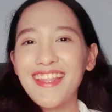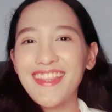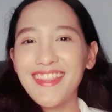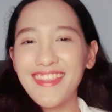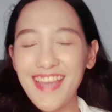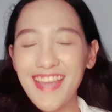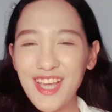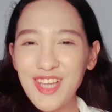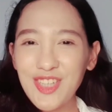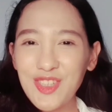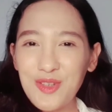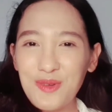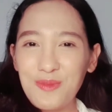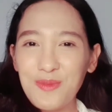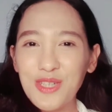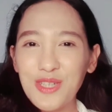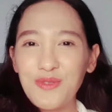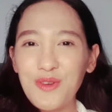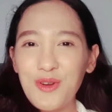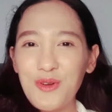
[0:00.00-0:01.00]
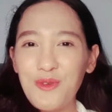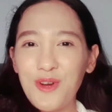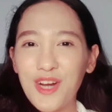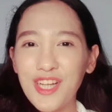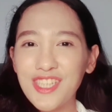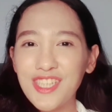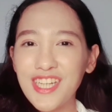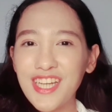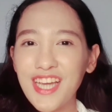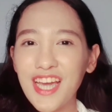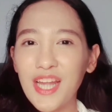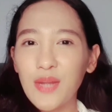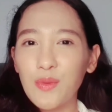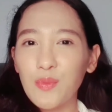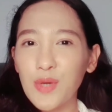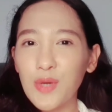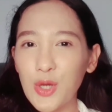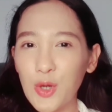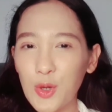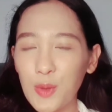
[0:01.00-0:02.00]
Thank you so much for watching,
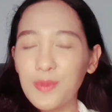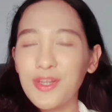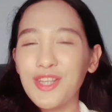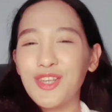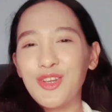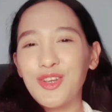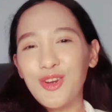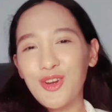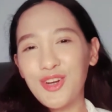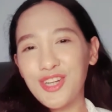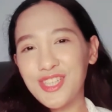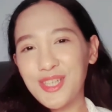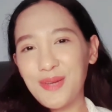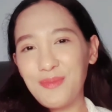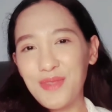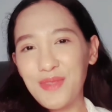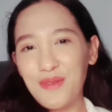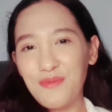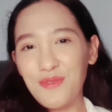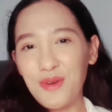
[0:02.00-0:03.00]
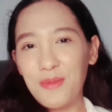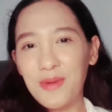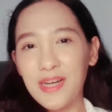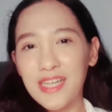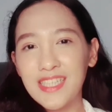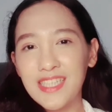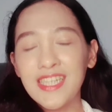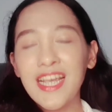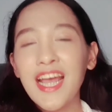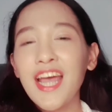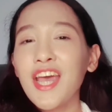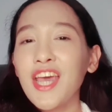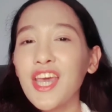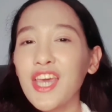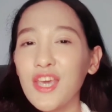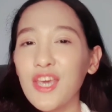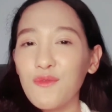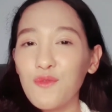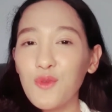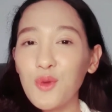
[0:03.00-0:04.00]
and we hope that you learned something from us.
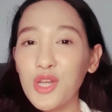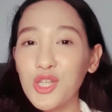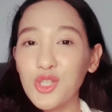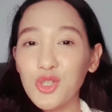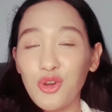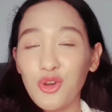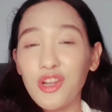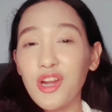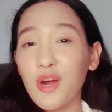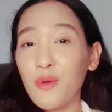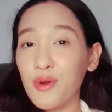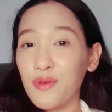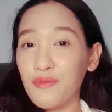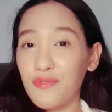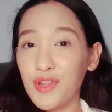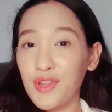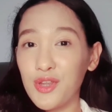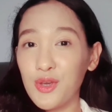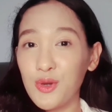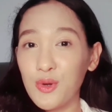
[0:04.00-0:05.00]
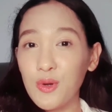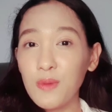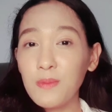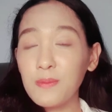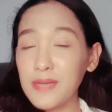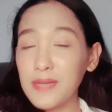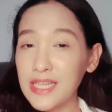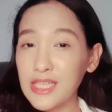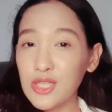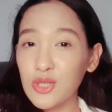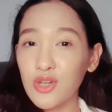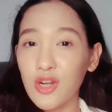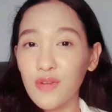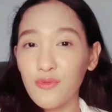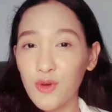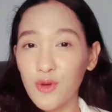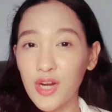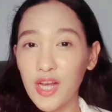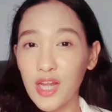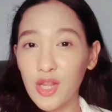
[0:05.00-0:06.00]
If you enjoyed our video, please do
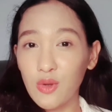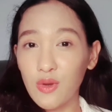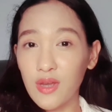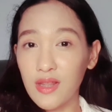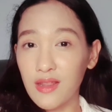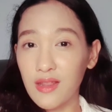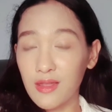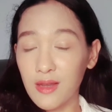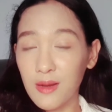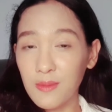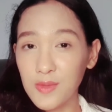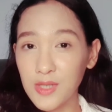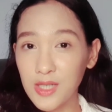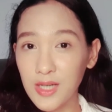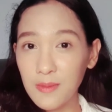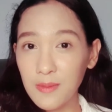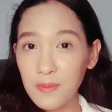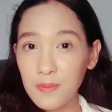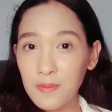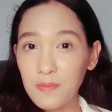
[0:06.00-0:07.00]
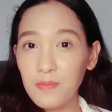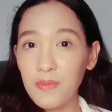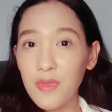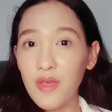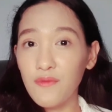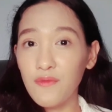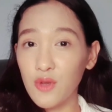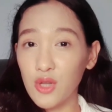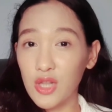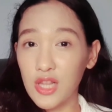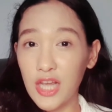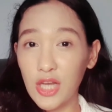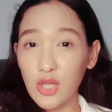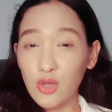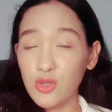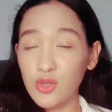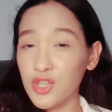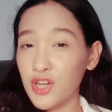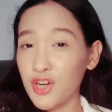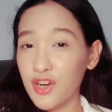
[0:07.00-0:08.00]
not forget to hit the thumbs up. If you'd
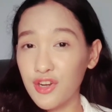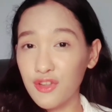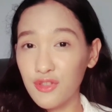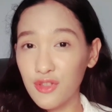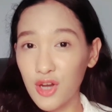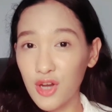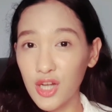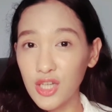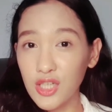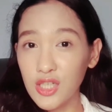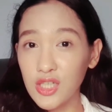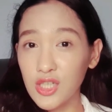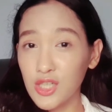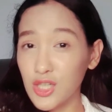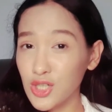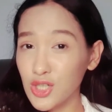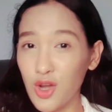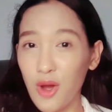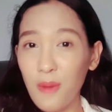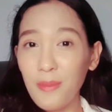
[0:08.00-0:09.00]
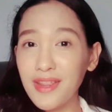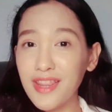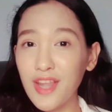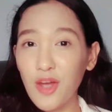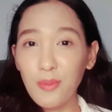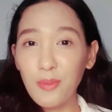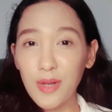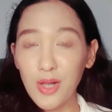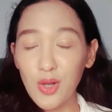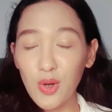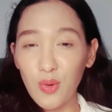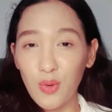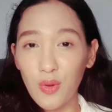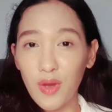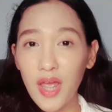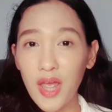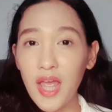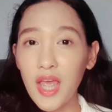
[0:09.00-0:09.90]
like to share your thoughts, just comment down below.